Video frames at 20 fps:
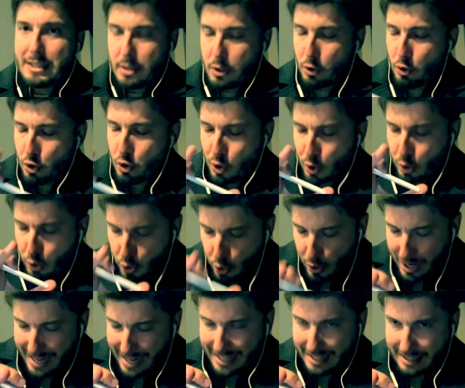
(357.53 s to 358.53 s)
you should
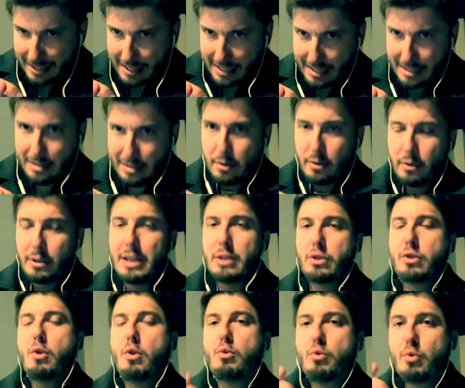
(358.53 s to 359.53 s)
try at least, okay.
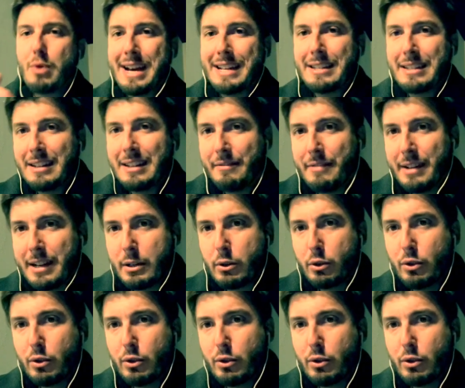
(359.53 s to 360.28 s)
So write in a very good